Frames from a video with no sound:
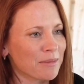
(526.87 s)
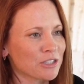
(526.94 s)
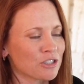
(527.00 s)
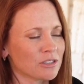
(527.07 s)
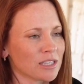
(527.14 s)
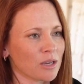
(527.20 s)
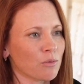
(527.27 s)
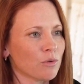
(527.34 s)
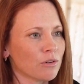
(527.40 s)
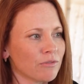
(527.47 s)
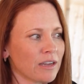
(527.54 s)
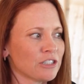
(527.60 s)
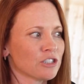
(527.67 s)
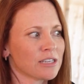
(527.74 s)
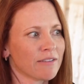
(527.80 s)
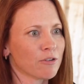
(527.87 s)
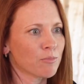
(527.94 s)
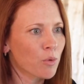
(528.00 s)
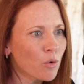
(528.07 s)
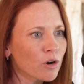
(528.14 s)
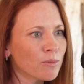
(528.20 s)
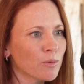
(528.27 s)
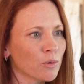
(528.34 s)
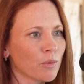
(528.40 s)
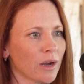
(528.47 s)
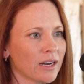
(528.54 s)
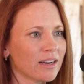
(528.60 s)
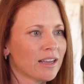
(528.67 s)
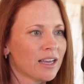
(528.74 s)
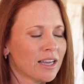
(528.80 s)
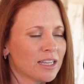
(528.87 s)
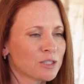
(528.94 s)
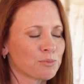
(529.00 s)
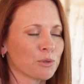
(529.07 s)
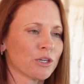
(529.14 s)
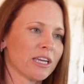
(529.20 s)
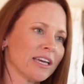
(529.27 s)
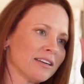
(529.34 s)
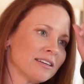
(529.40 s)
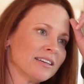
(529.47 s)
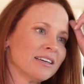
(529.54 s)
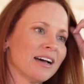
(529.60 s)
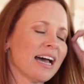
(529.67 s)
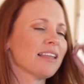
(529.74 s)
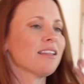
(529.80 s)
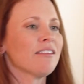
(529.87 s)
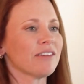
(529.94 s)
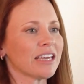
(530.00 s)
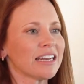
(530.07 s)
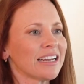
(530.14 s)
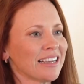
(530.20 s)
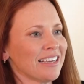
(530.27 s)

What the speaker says: And she's like, well, if I just have a portable one, it's brilliant. I love it.